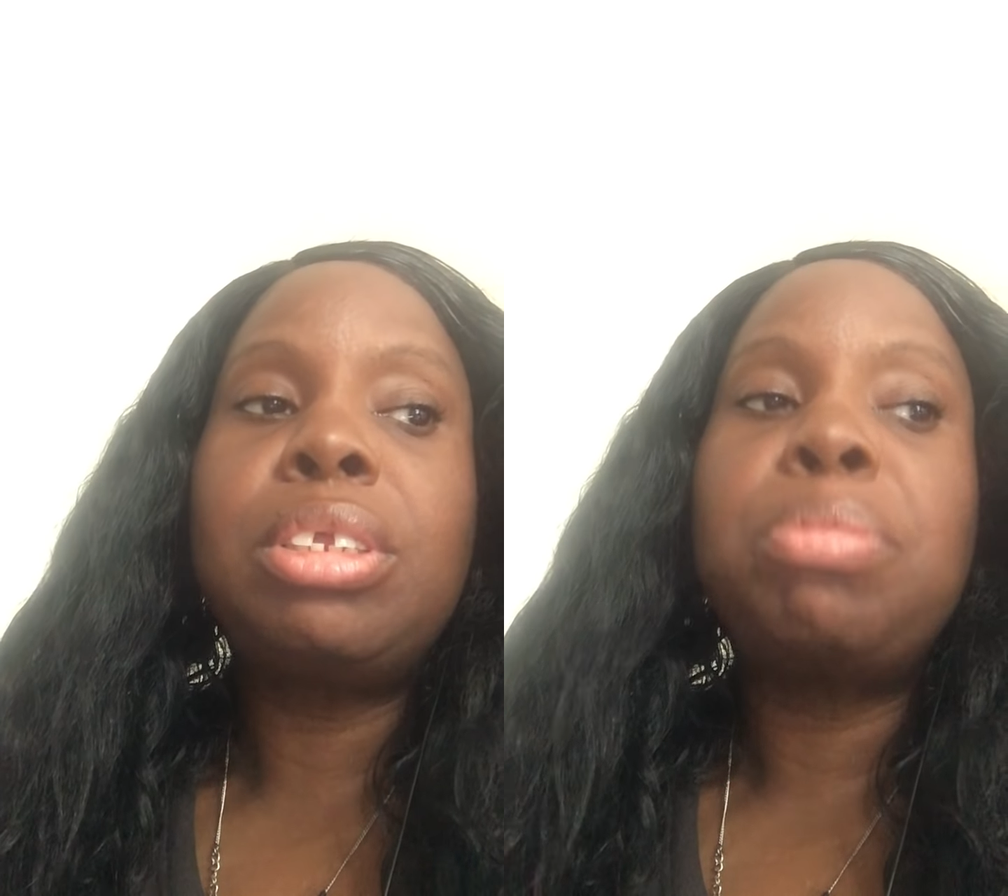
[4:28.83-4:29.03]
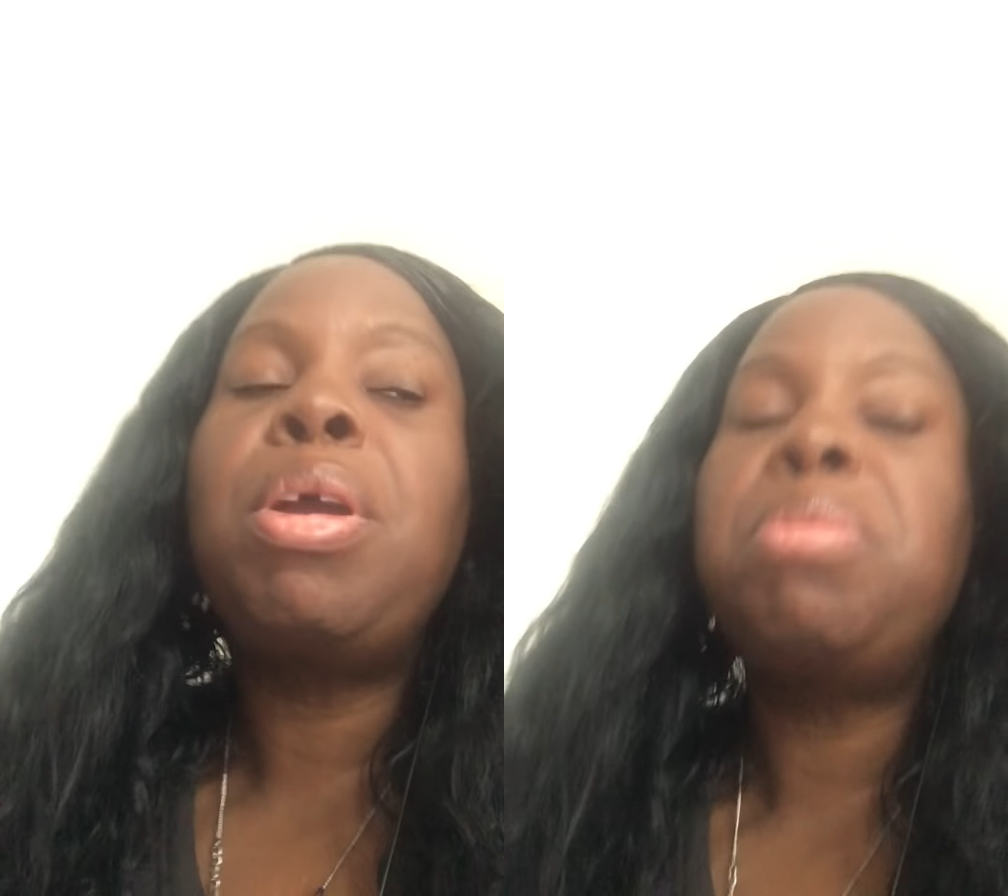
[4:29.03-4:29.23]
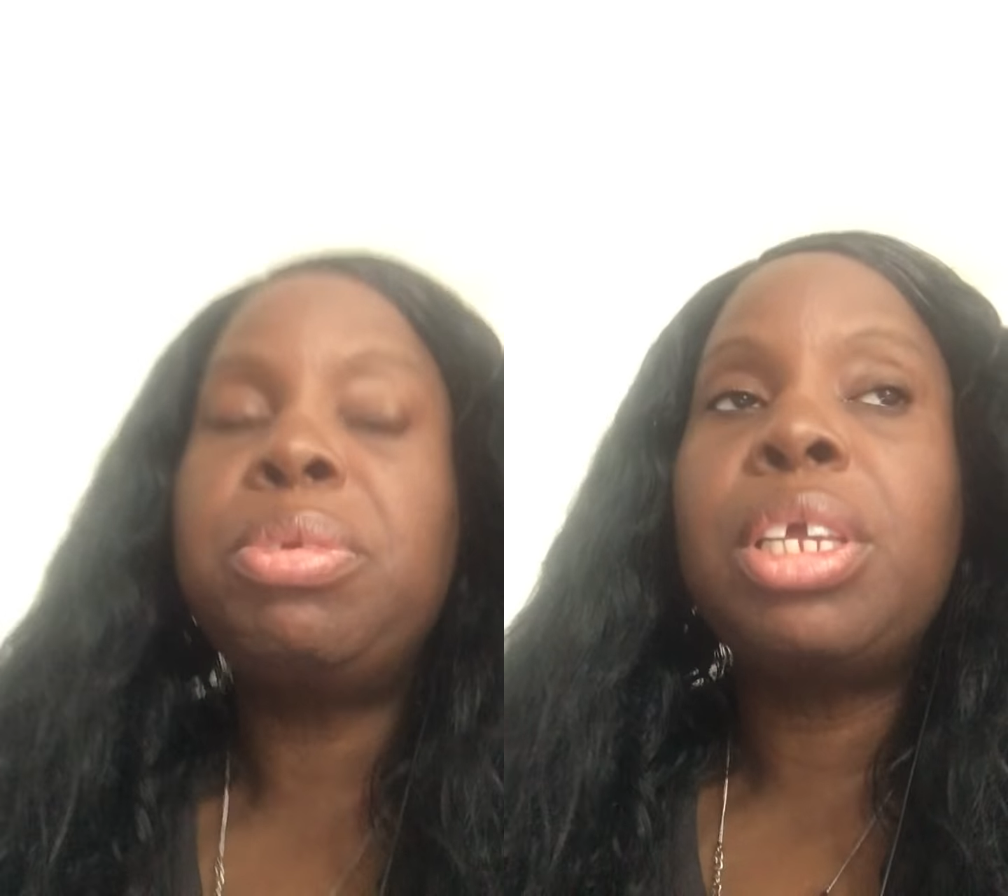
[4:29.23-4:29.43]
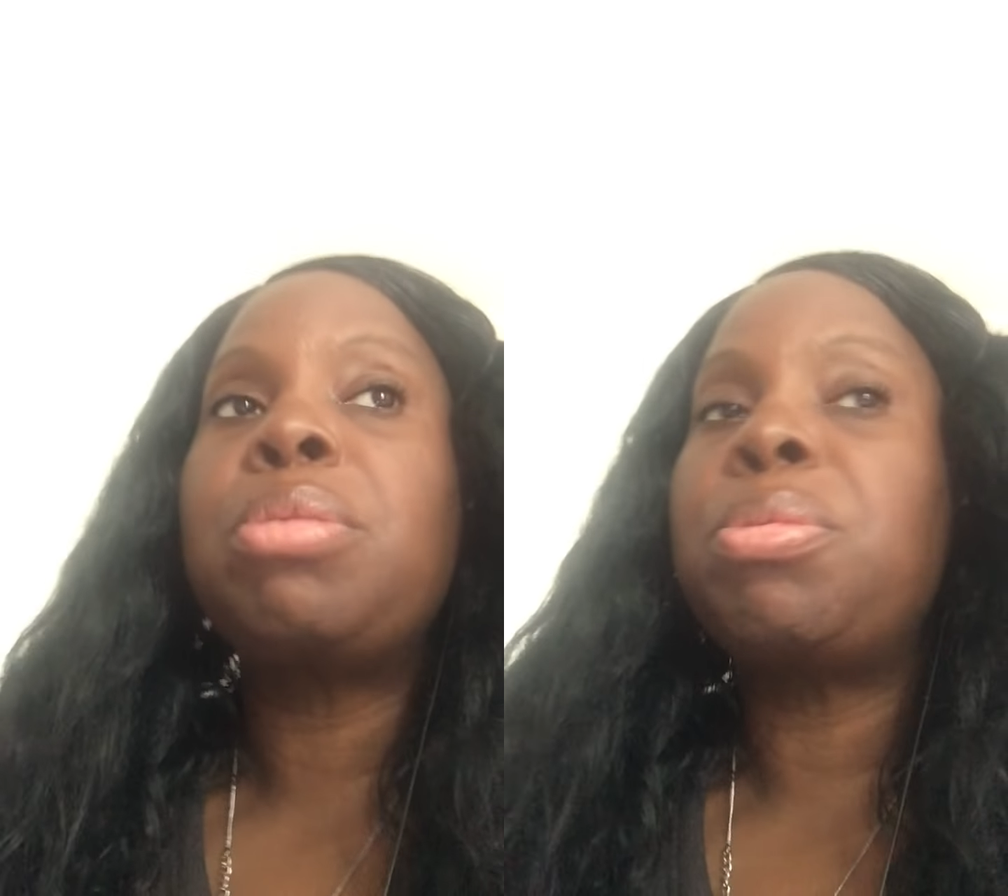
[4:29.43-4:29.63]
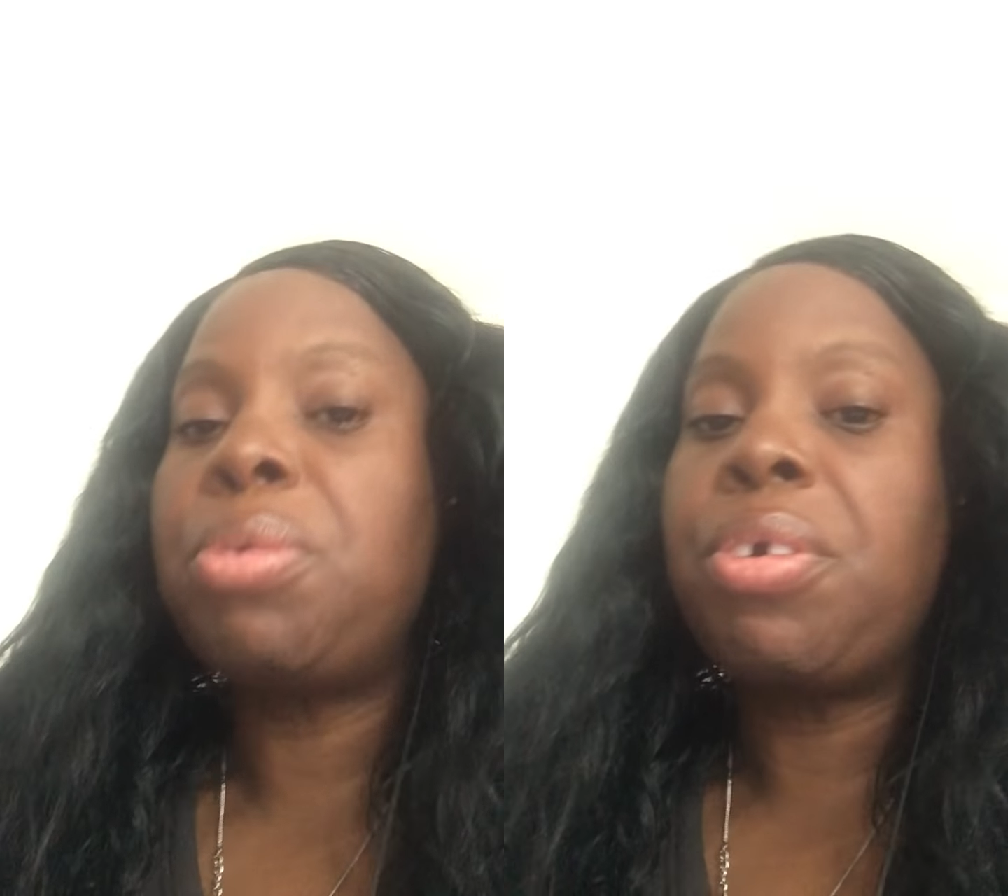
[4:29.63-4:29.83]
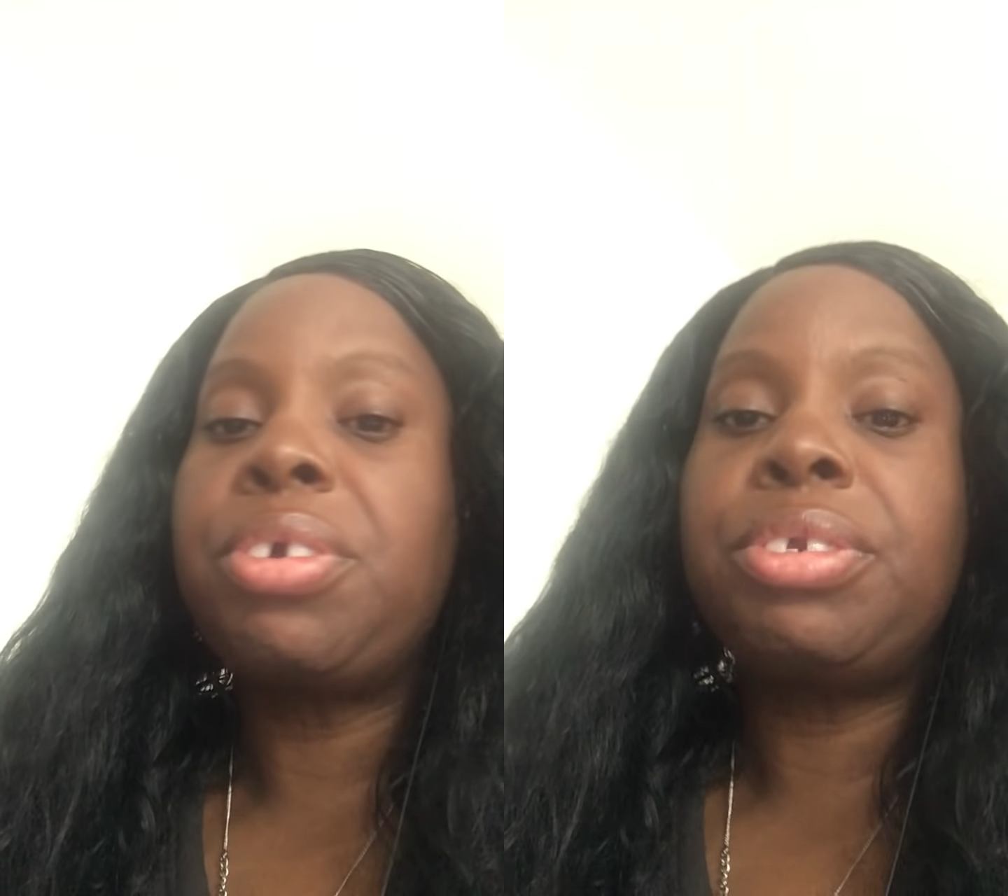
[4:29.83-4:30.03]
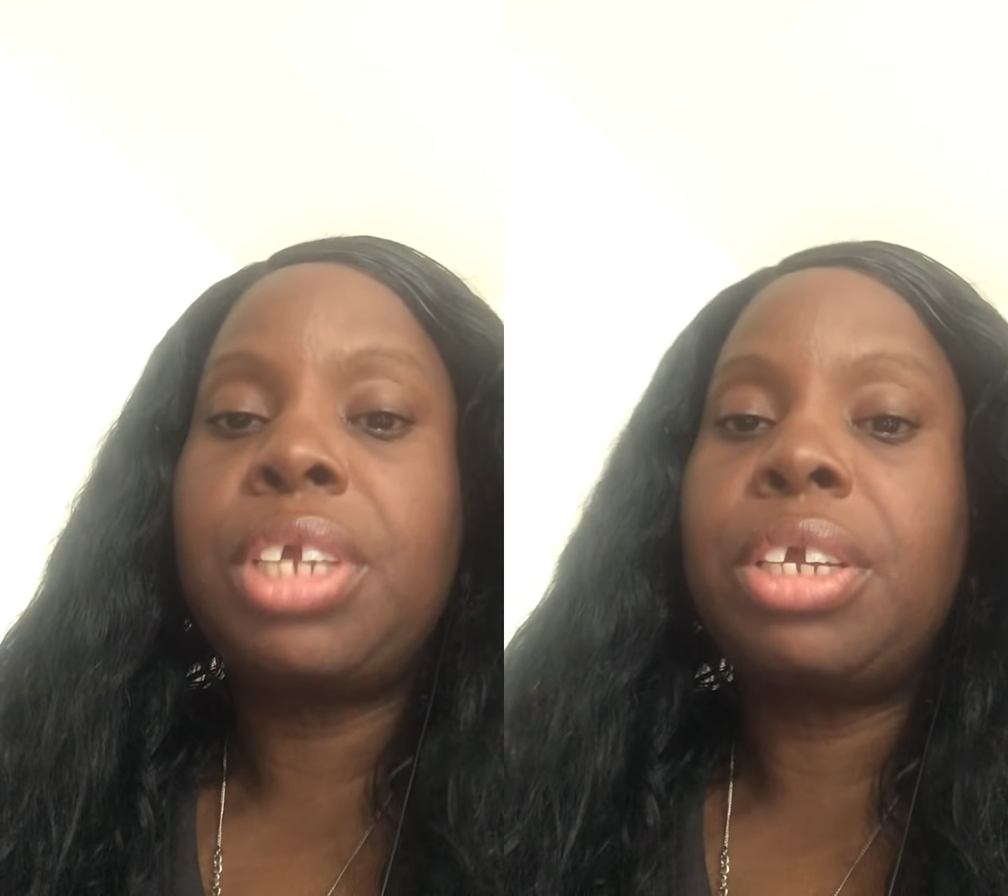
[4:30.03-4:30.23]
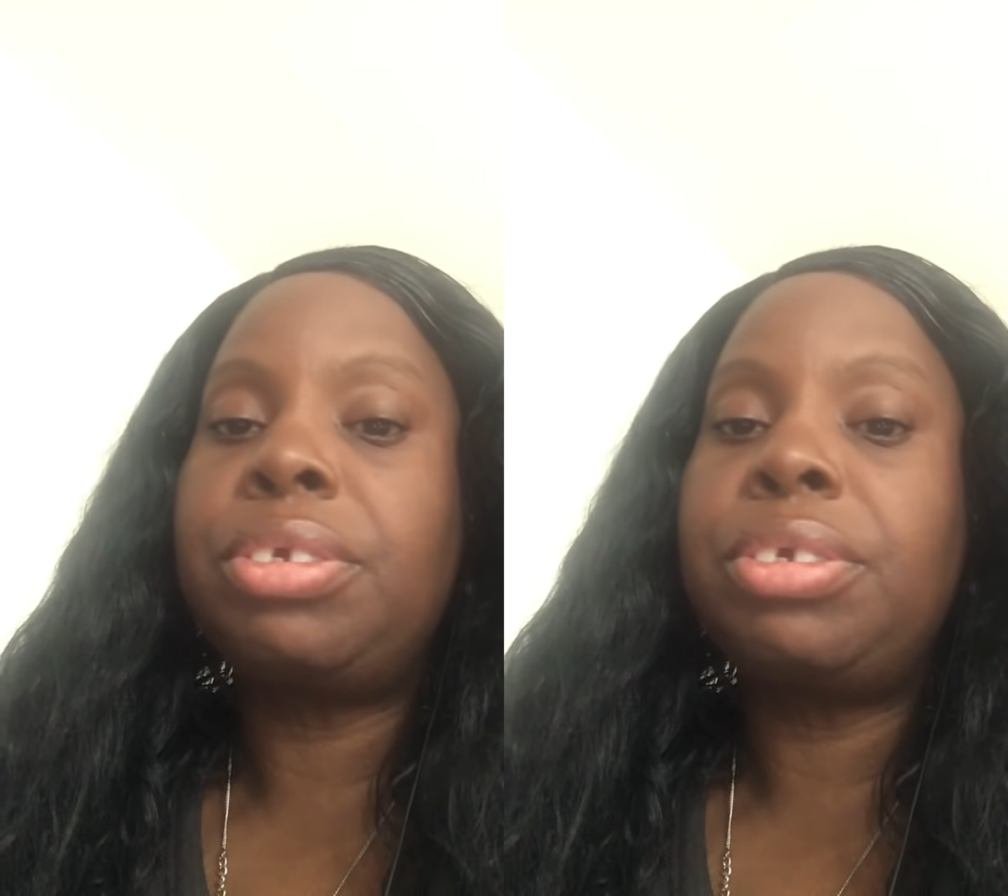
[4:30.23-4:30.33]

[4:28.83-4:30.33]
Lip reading: It probably was like Memorial Day